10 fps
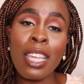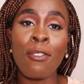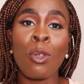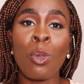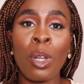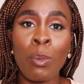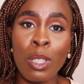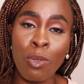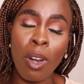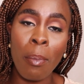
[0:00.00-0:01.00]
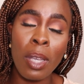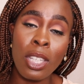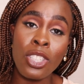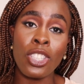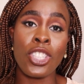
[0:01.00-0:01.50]
If you thought it was
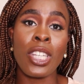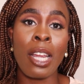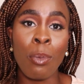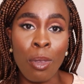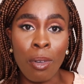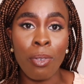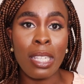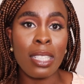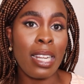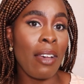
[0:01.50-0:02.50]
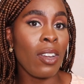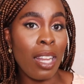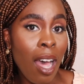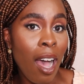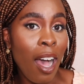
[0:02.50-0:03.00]
rubbish, just share it with your friends and have a
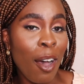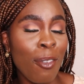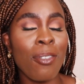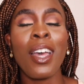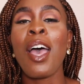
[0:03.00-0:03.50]
laugh.